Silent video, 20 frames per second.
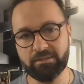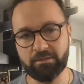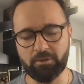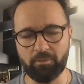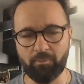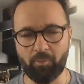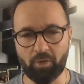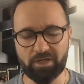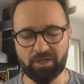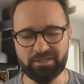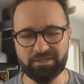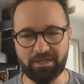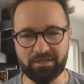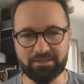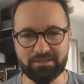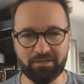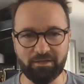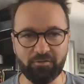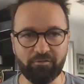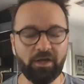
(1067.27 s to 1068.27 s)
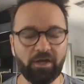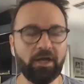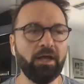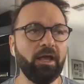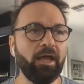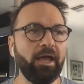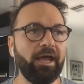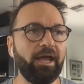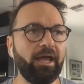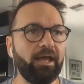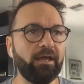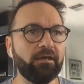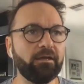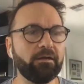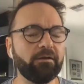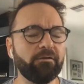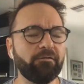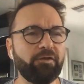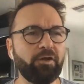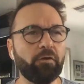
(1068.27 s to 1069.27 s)
more extensive. And
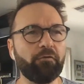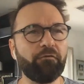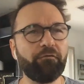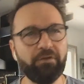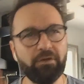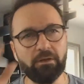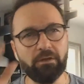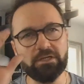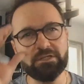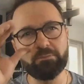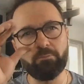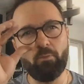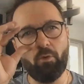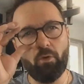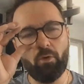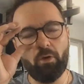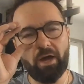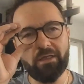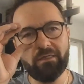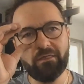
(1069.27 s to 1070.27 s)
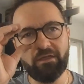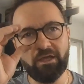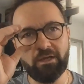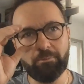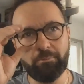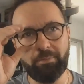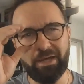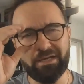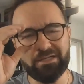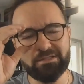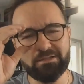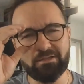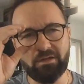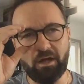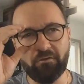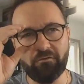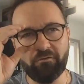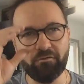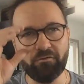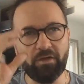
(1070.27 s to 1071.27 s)
you know, Phil is more, I think, based
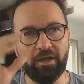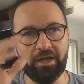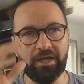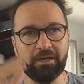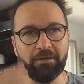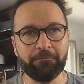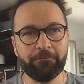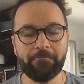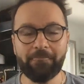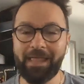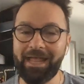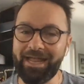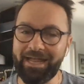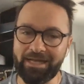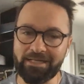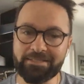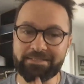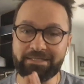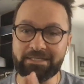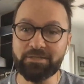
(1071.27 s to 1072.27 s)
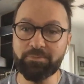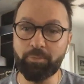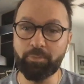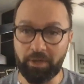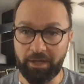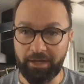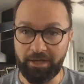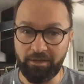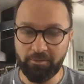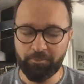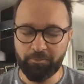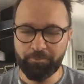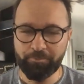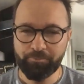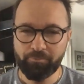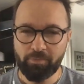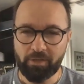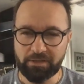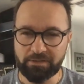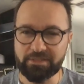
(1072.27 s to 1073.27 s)
off of like hands he's played,
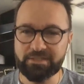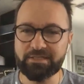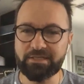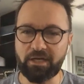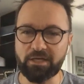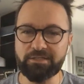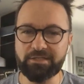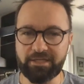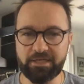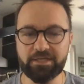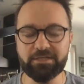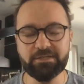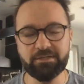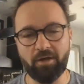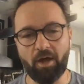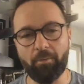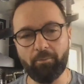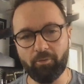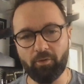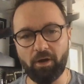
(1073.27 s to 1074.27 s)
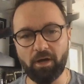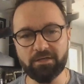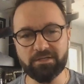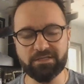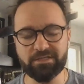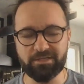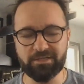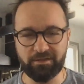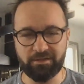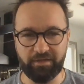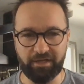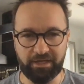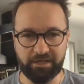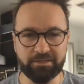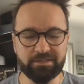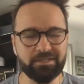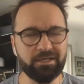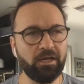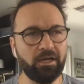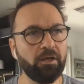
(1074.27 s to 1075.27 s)
discussing his thought process and
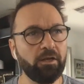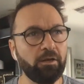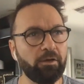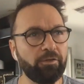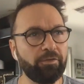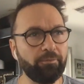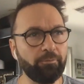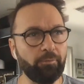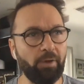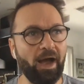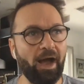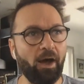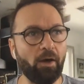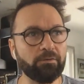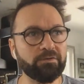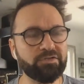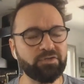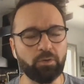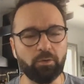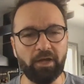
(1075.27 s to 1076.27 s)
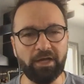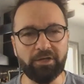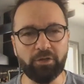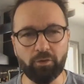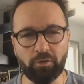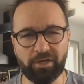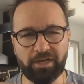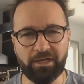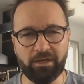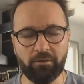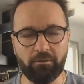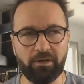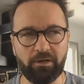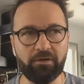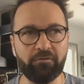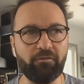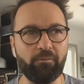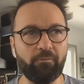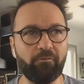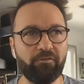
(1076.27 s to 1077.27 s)
things throughout. So like you're hearing
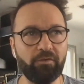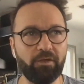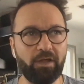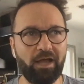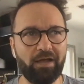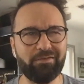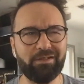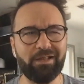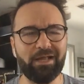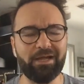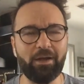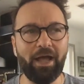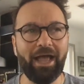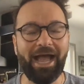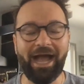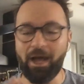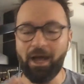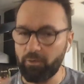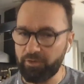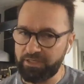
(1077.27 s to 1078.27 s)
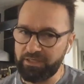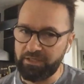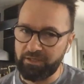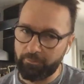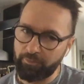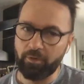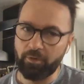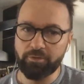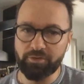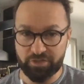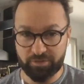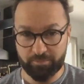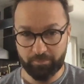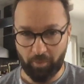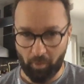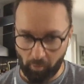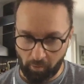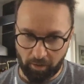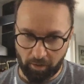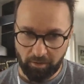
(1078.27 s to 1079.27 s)
from Phil Ivey like how he approaches
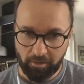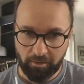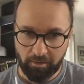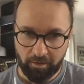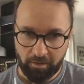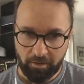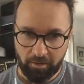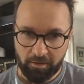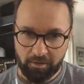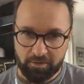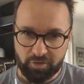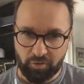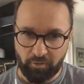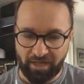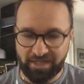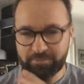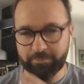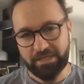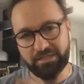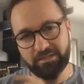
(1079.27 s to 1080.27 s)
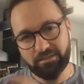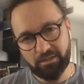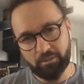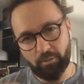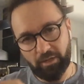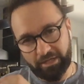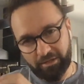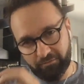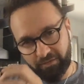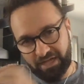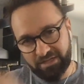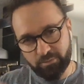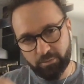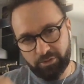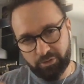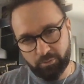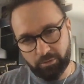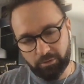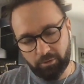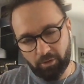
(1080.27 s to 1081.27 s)
poker. So that's basically like that's what you
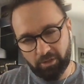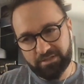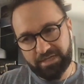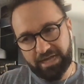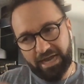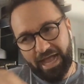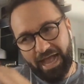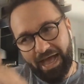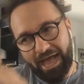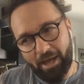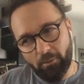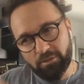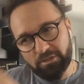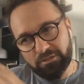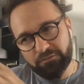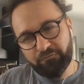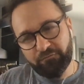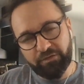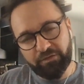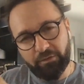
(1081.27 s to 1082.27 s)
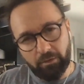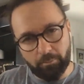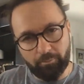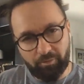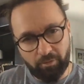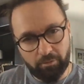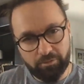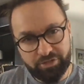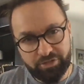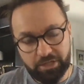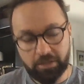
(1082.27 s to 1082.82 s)
would learn. Is like how does Phil approach it?